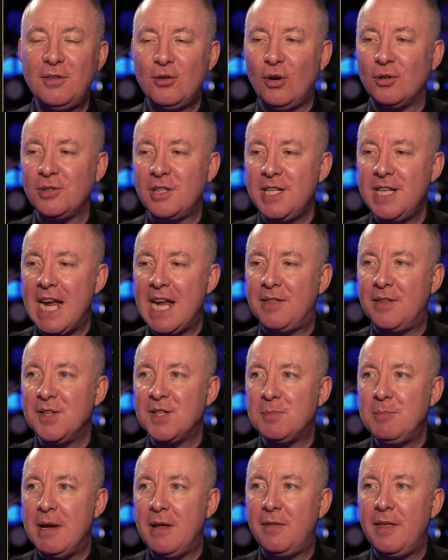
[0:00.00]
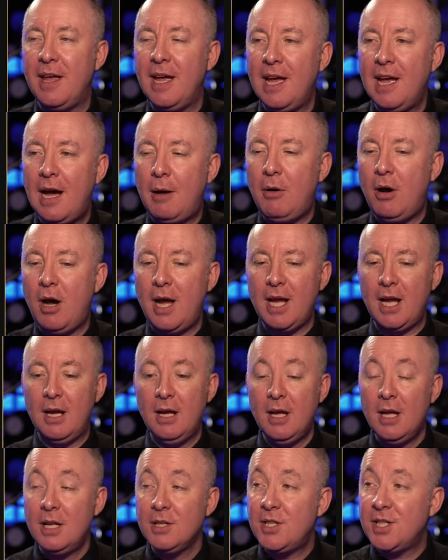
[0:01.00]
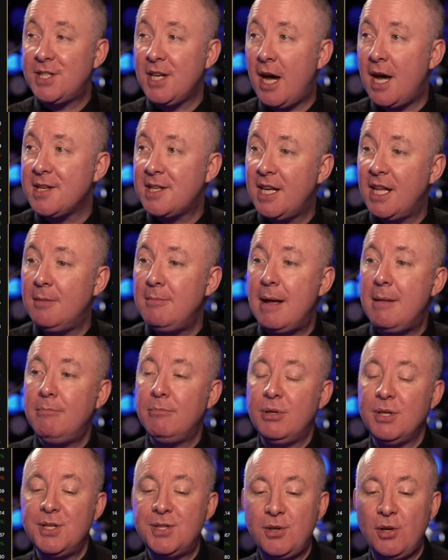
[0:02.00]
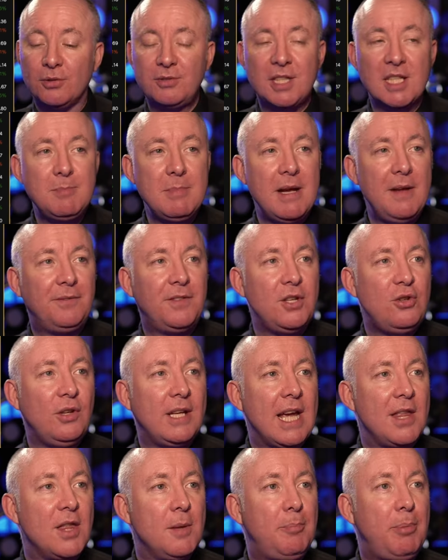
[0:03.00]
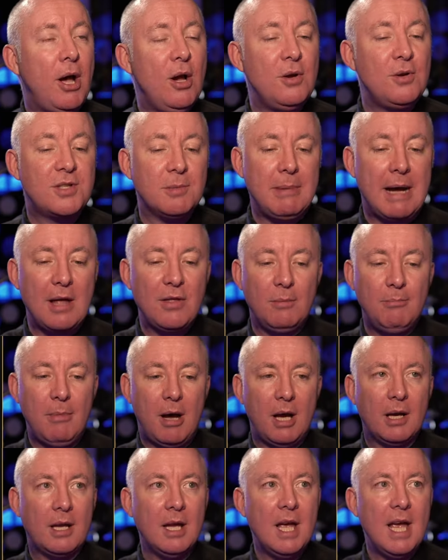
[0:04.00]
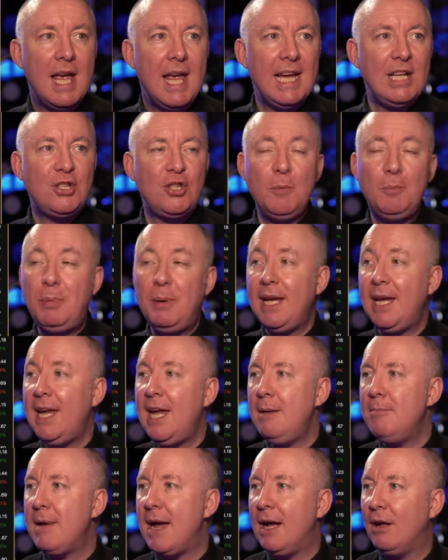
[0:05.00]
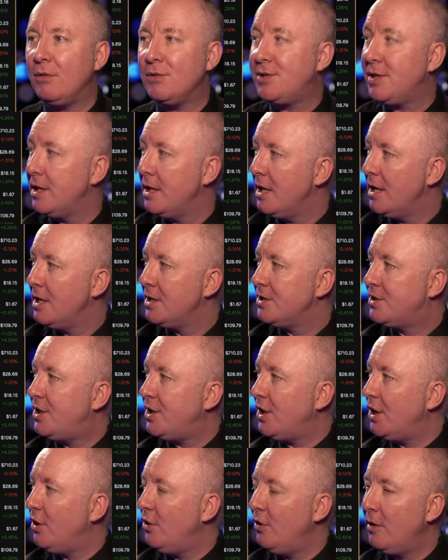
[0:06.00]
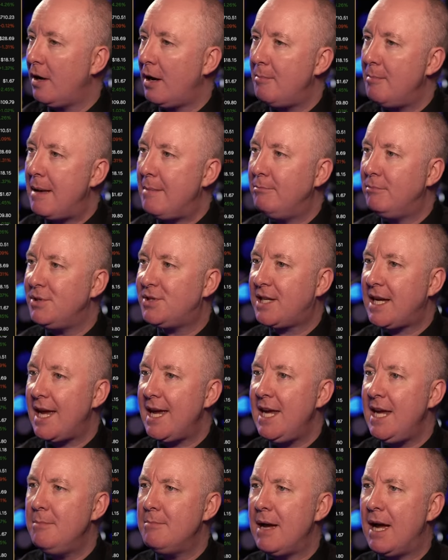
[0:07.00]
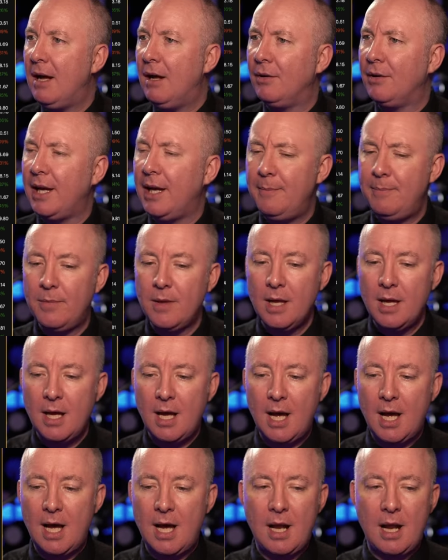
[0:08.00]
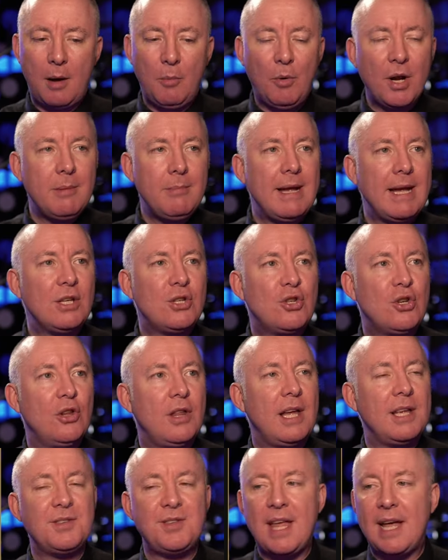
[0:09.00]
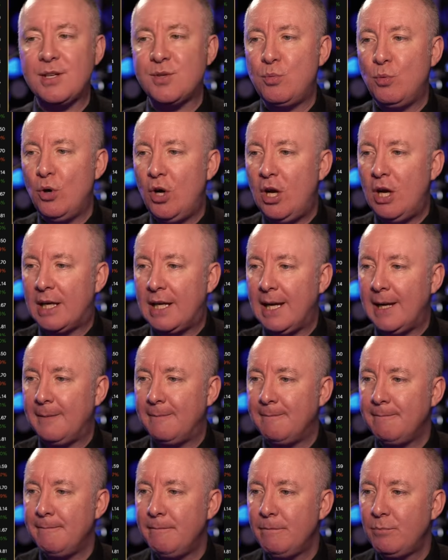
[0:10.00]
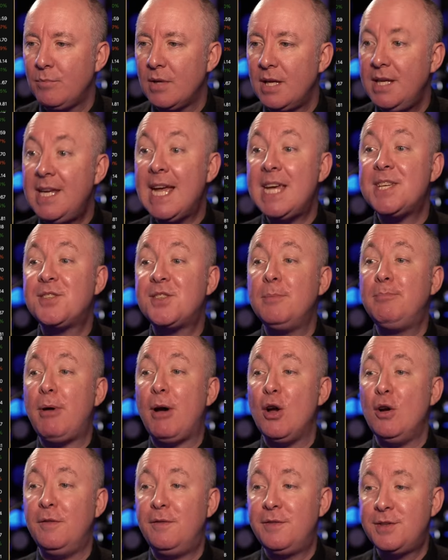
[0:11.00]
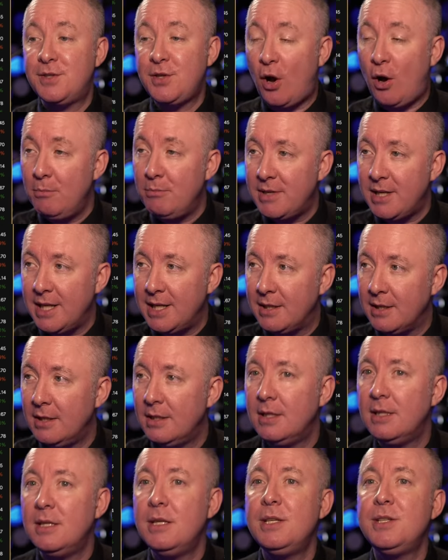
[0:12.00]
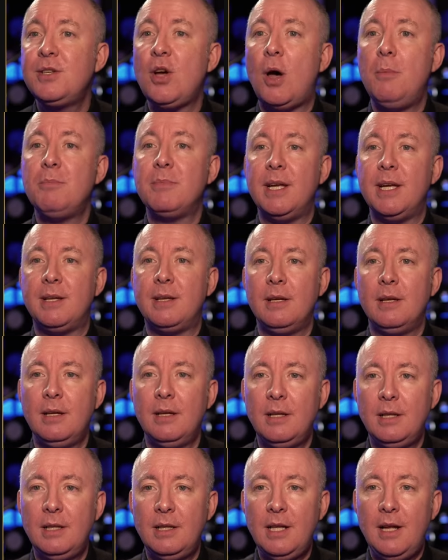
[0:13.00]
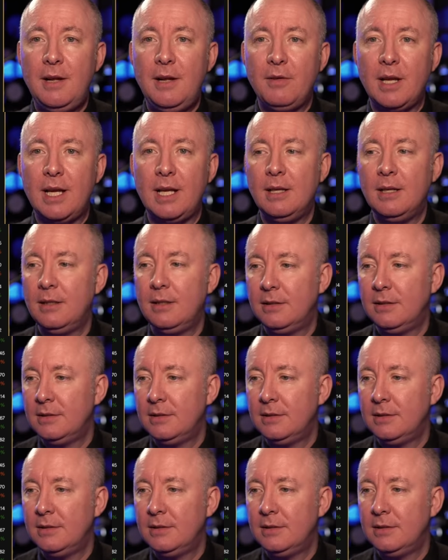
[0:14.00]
Dr. Nathan Smith. How are you? Just asking the members, Dr. Smith, did you get the post about the mug? It should be emailed to you, and members get emailed it. Uh, I want to make sure that that's working. Yes to both. Tom did. Tom did. Lovely.